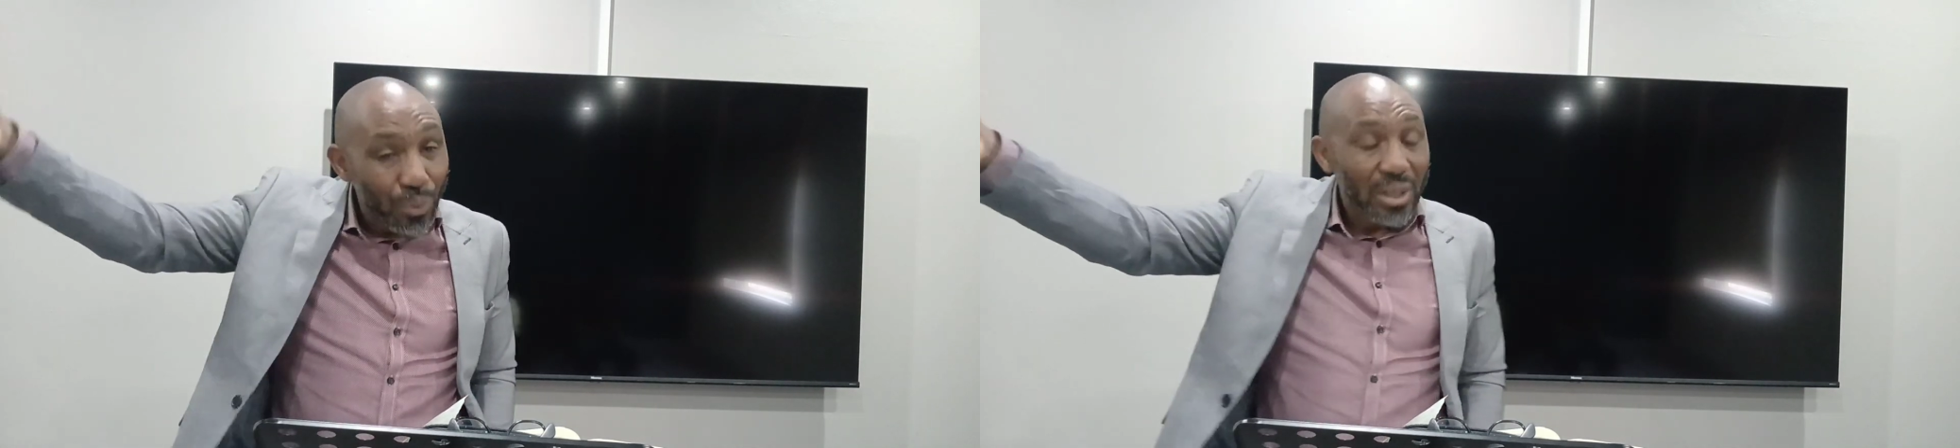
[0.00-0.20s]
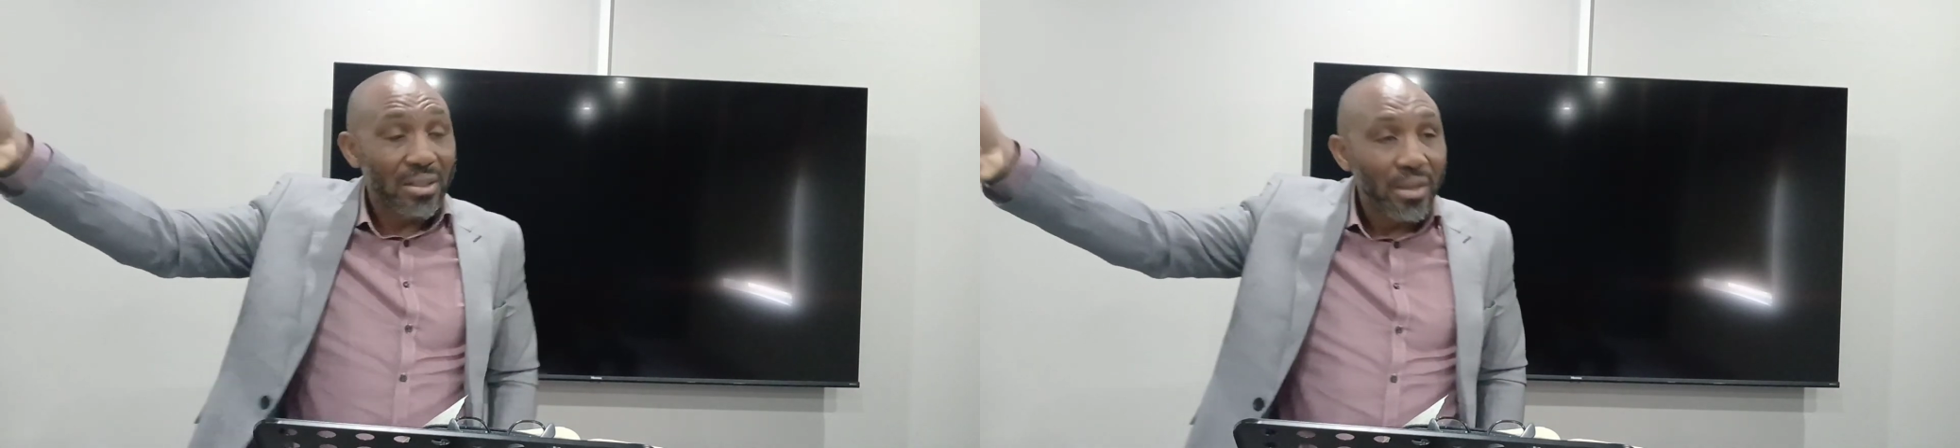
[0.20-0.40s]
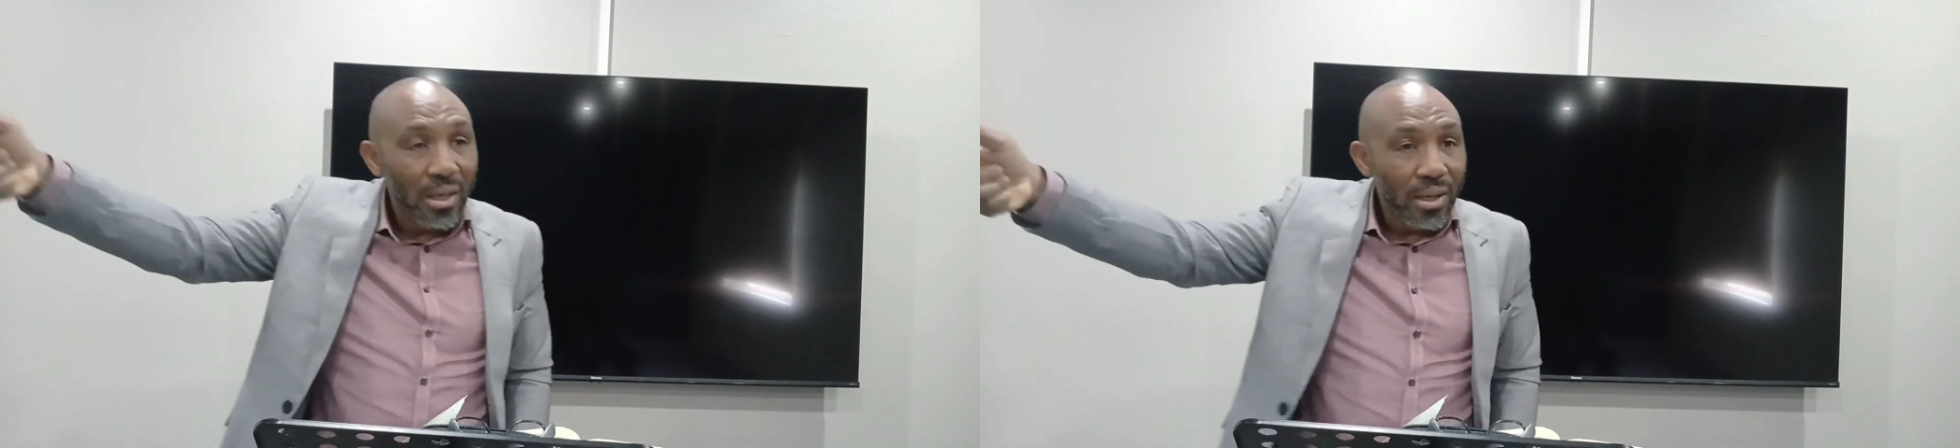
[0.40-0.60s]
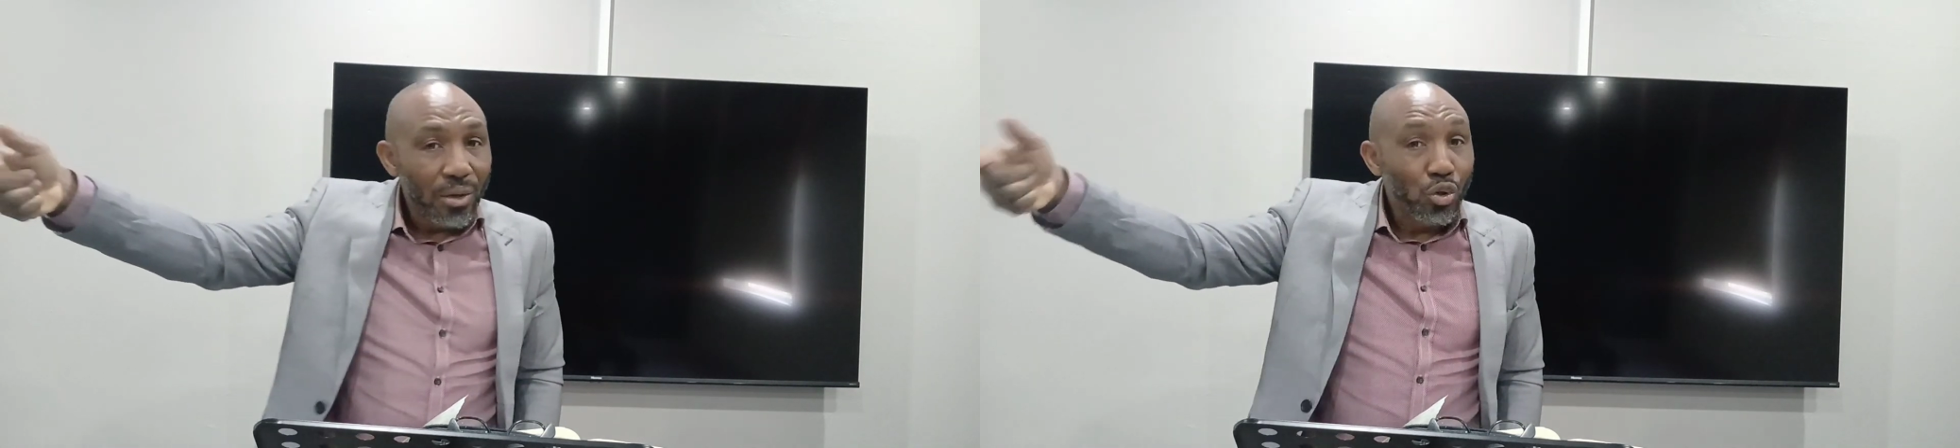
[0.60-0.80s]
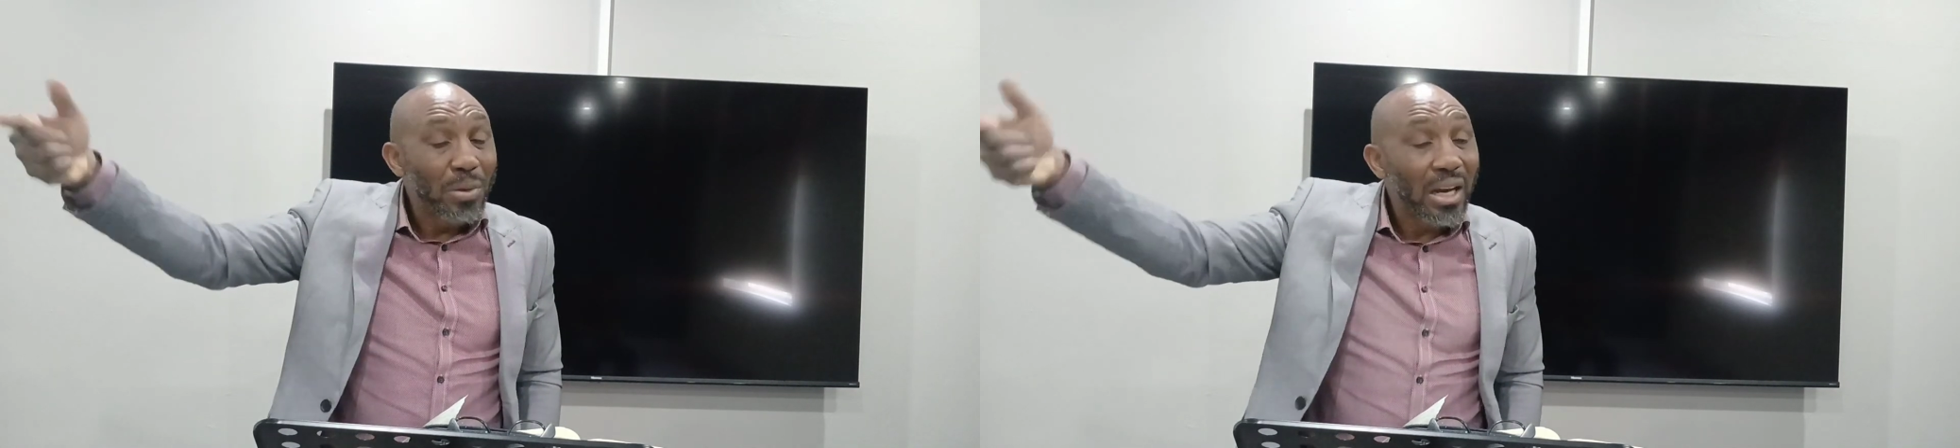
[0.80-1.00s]
with,
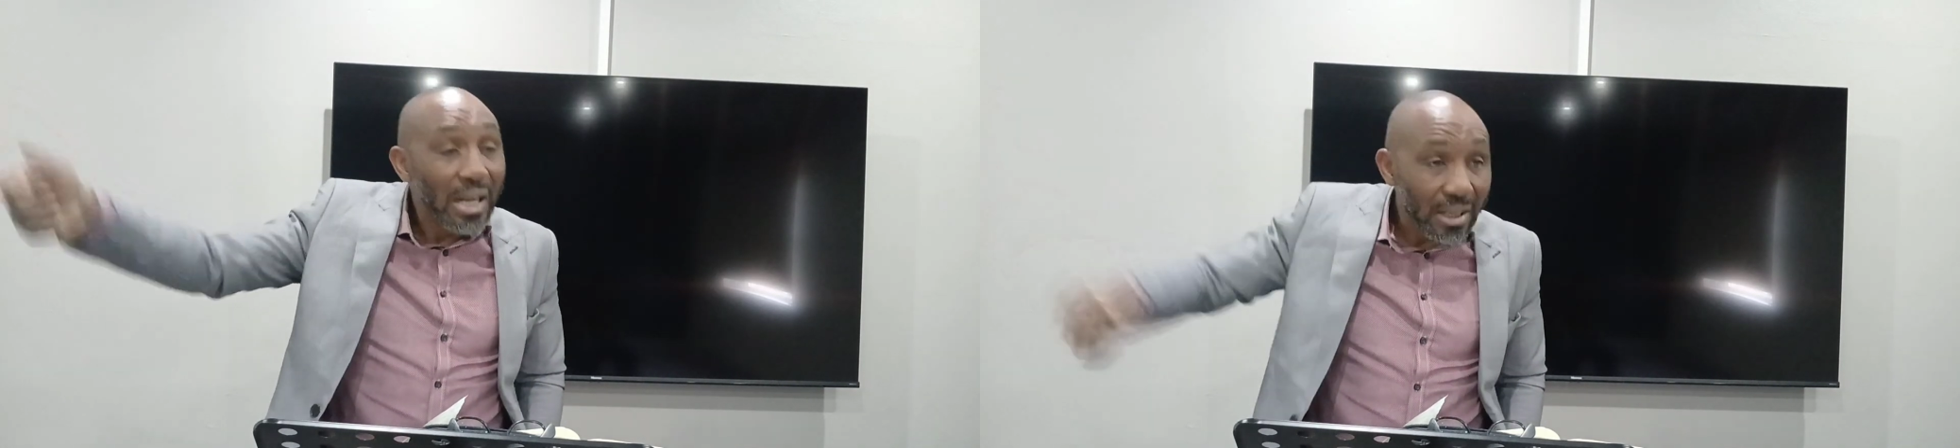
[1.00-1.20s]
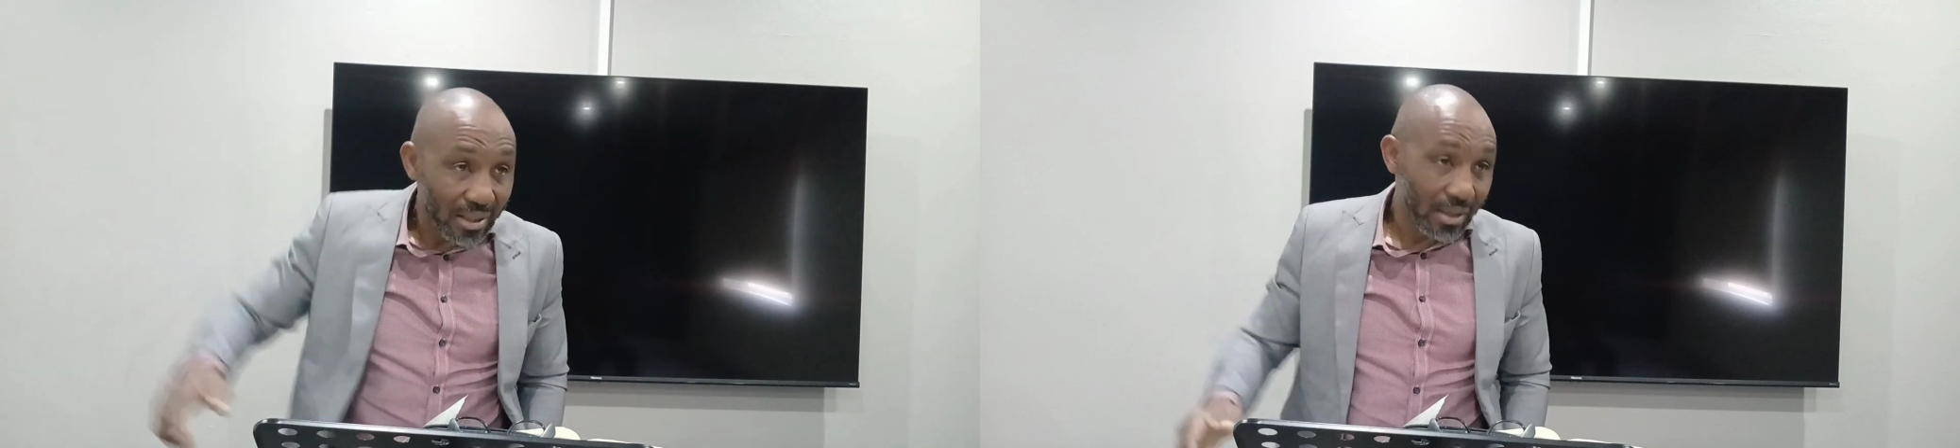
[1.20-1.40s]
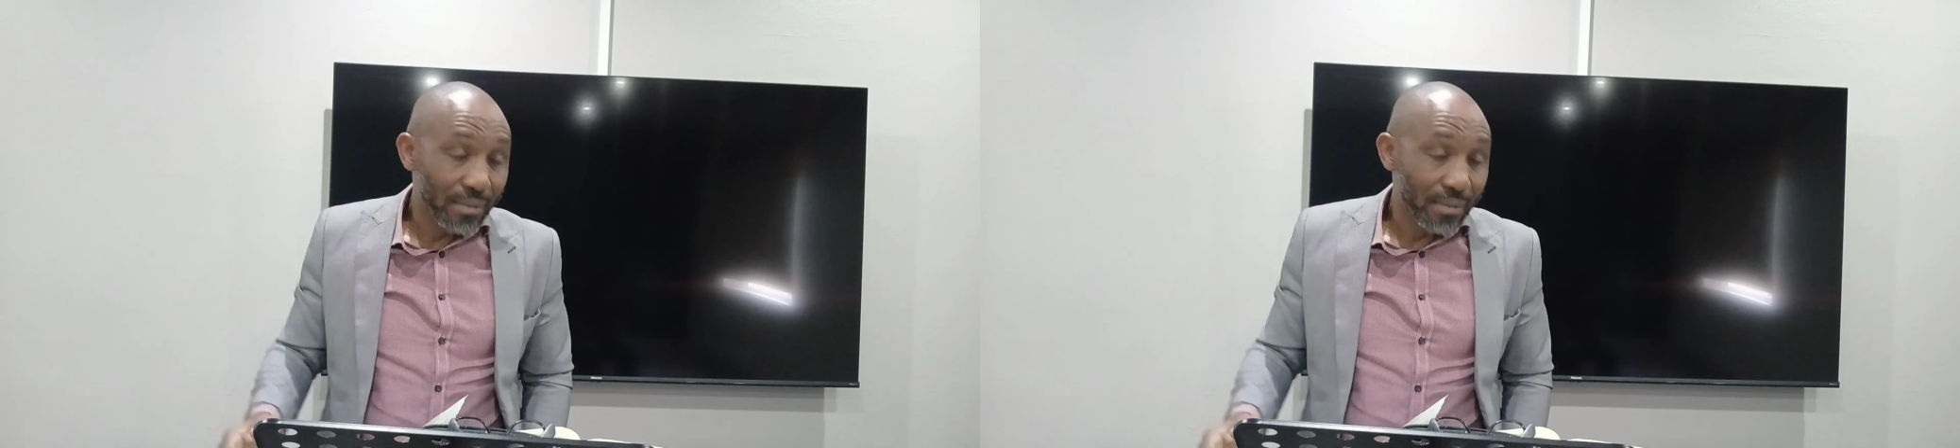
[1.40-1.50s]
to be hurt.